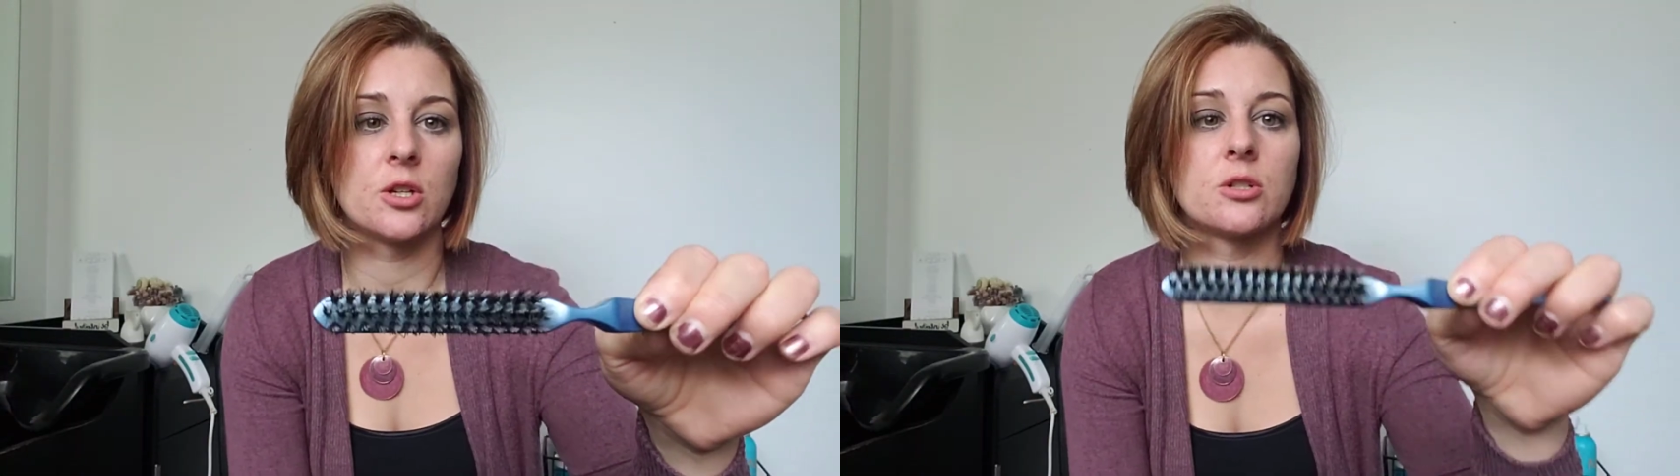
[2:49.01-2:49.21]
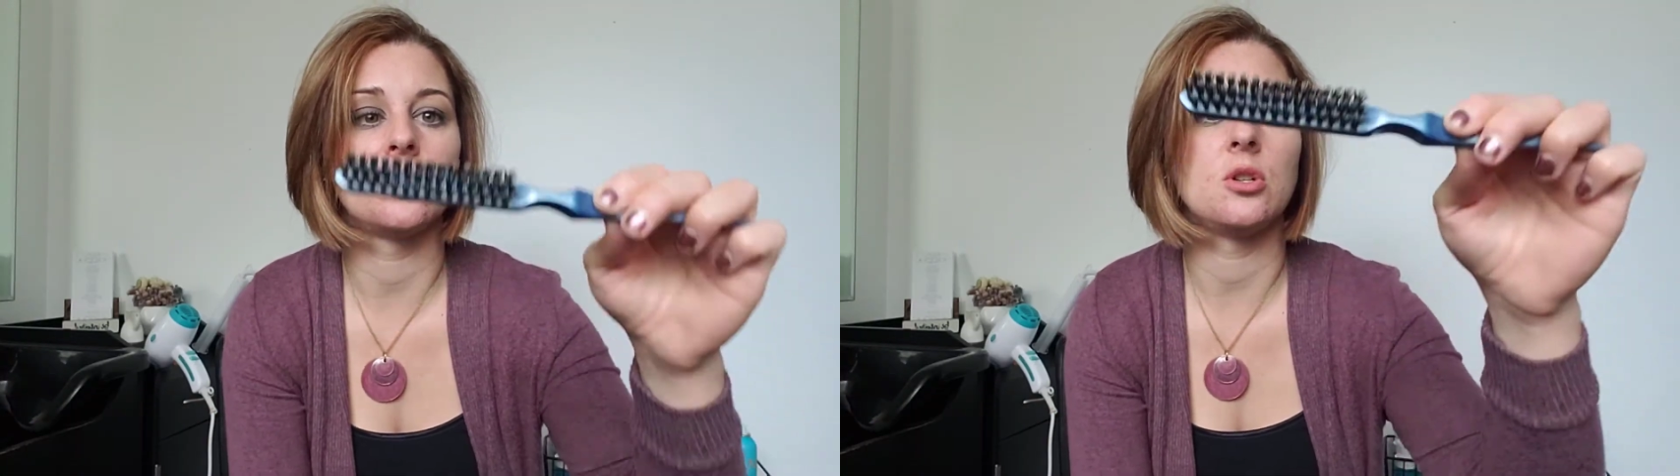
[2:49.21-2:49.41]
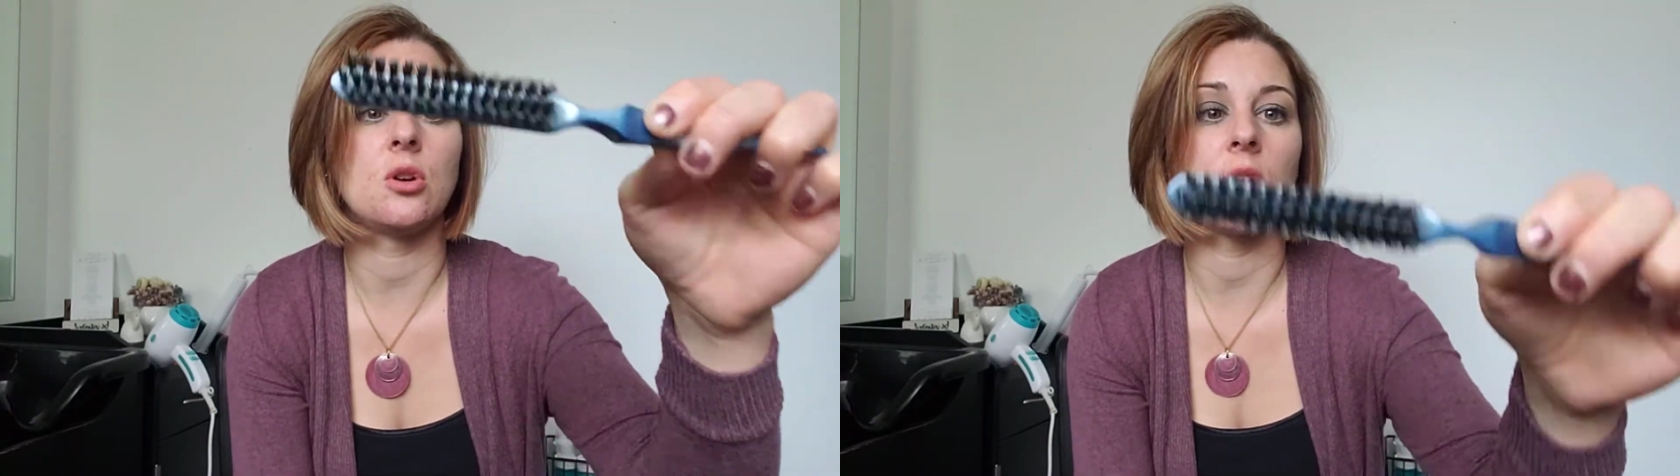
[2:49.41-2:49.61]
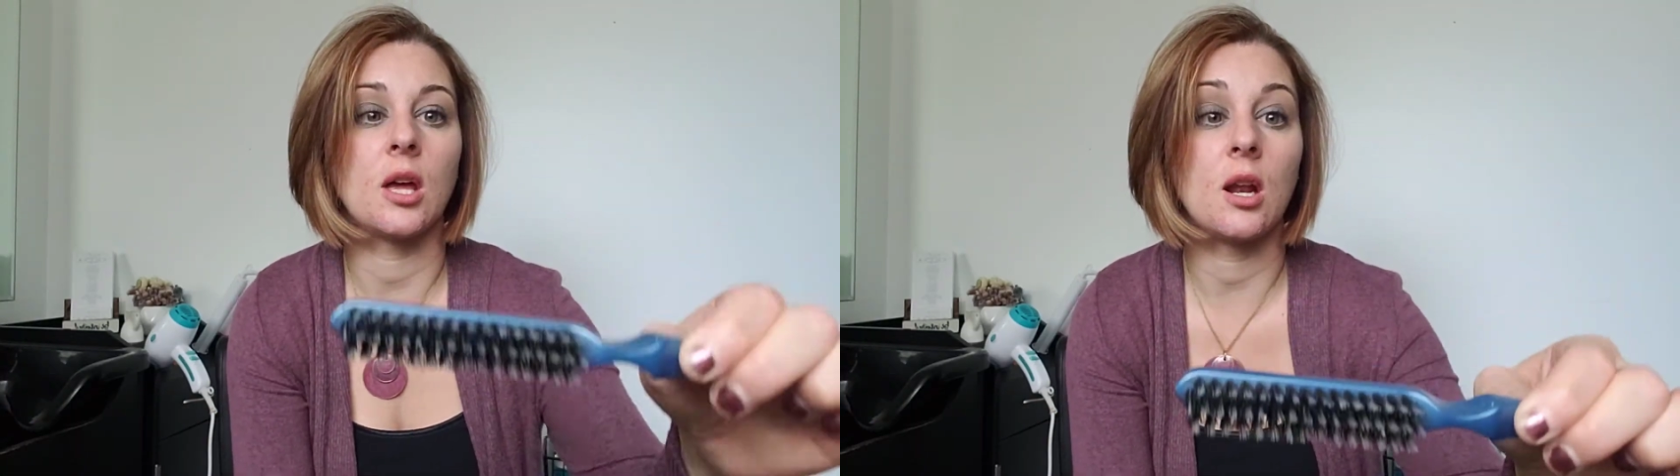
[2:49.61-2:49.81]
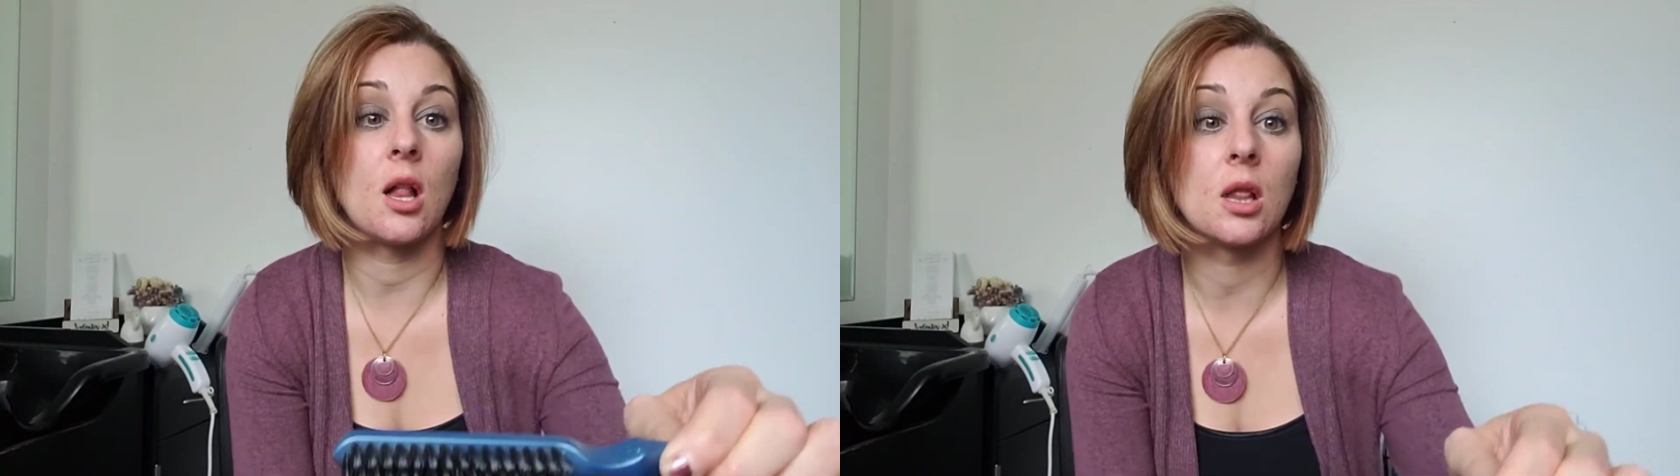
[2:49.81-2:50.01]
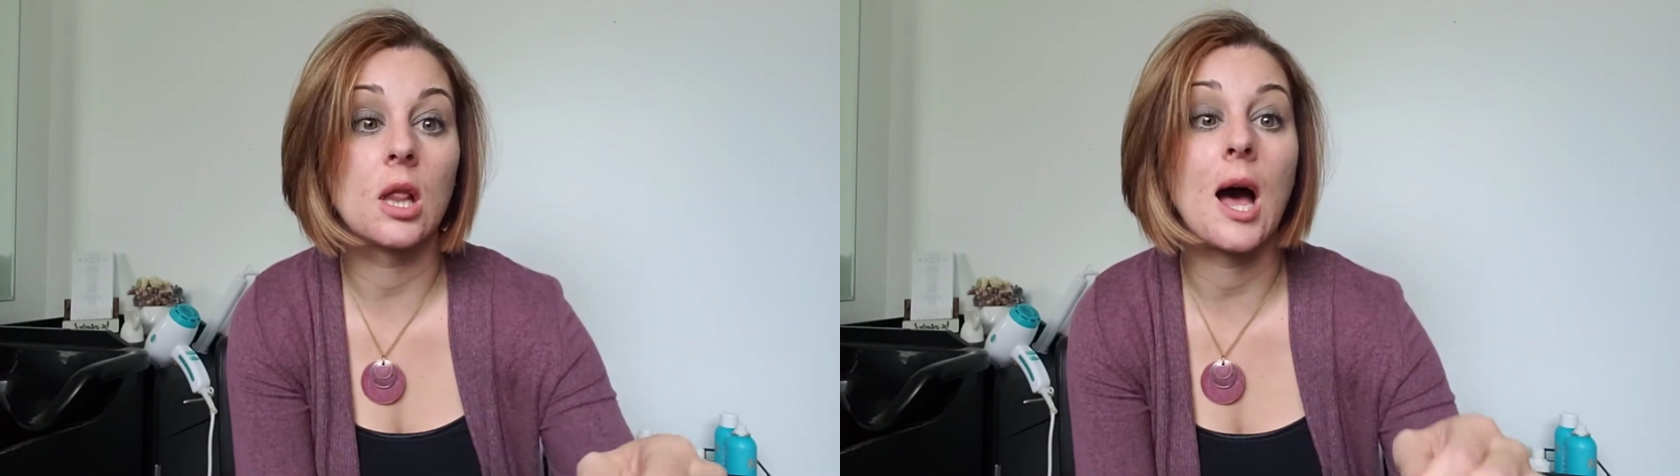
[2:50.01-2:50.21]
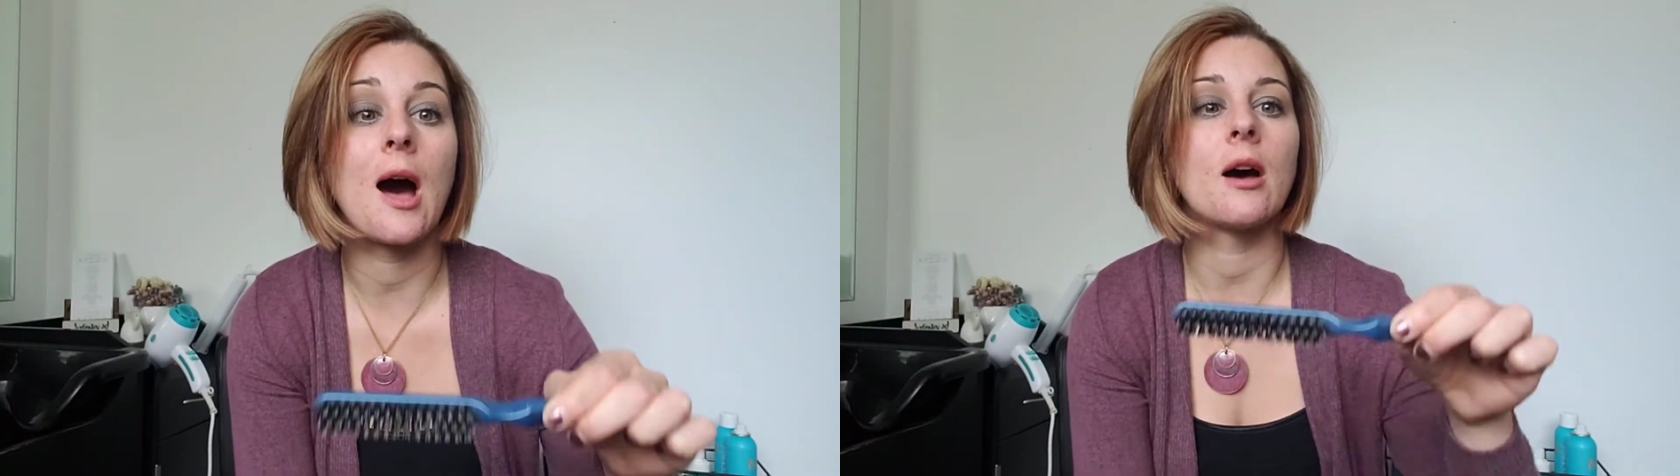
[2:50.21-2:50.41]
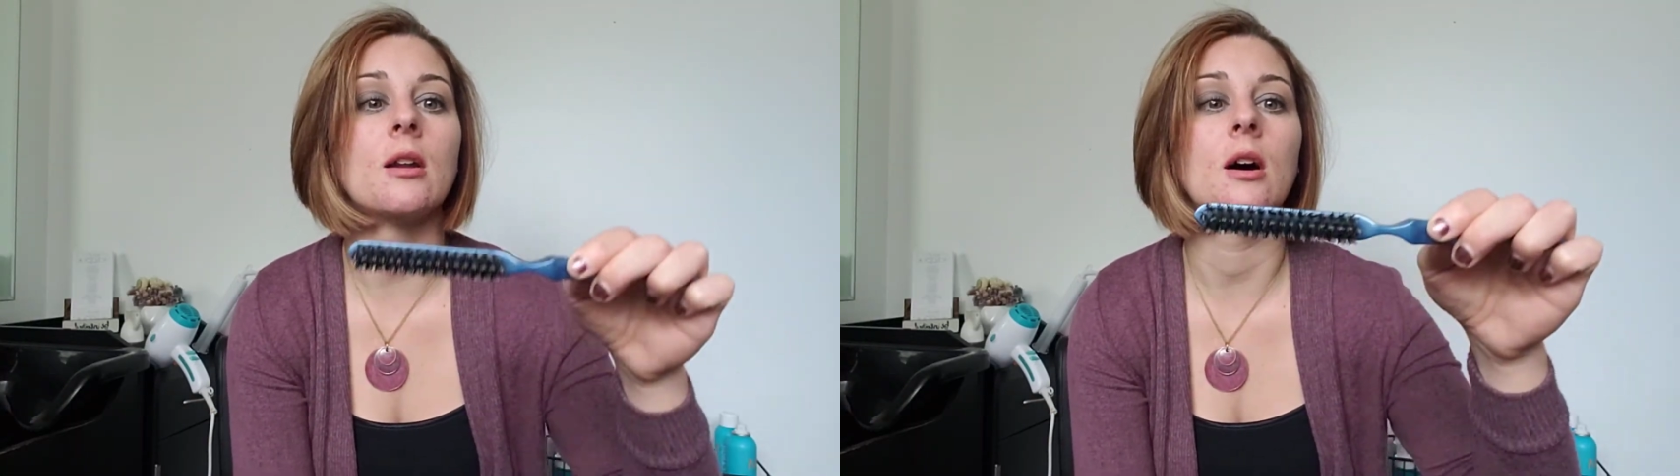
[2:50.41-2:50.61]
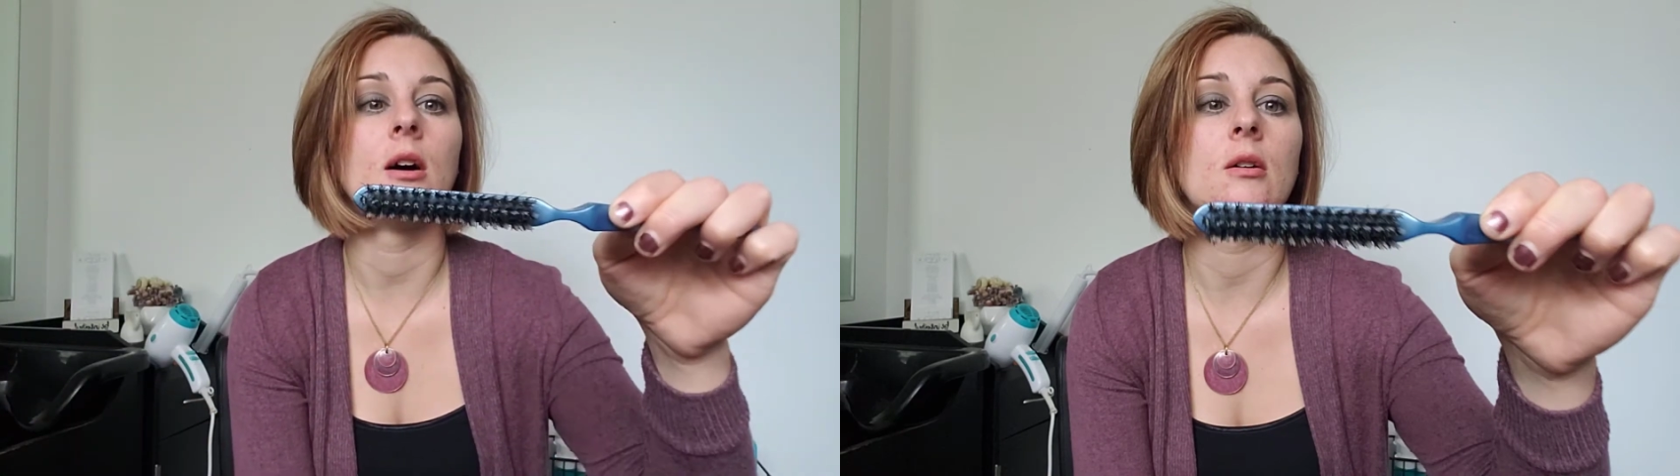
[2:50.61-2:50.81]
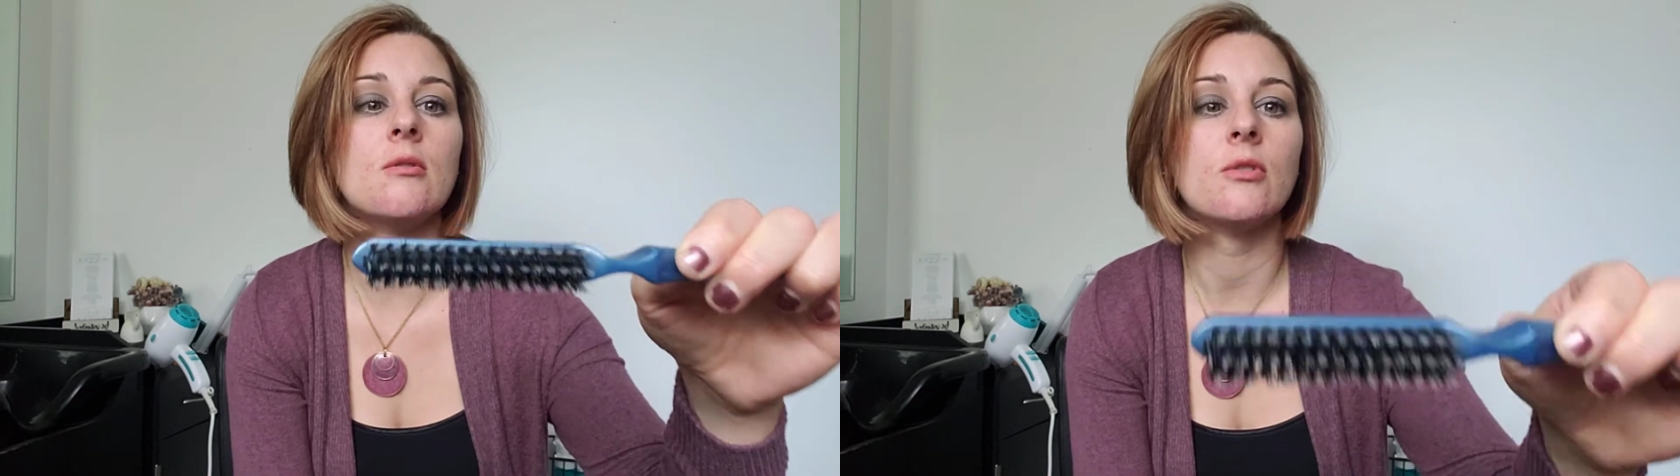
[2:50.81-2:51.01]
so you'll get a lot
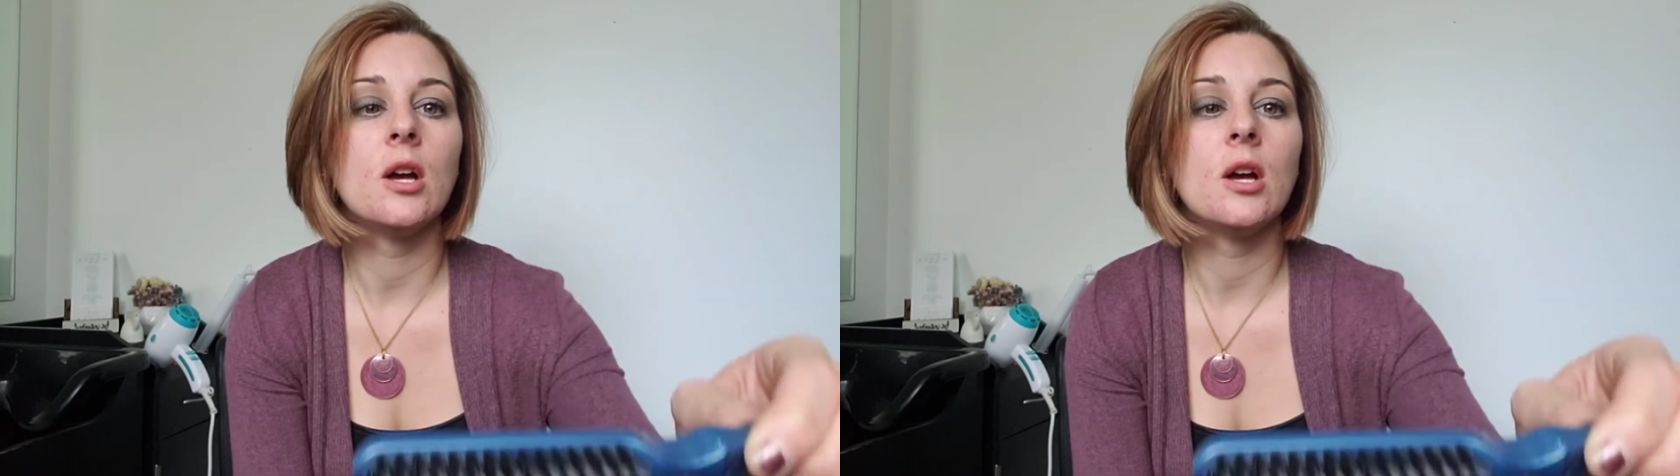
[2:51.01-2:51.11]
of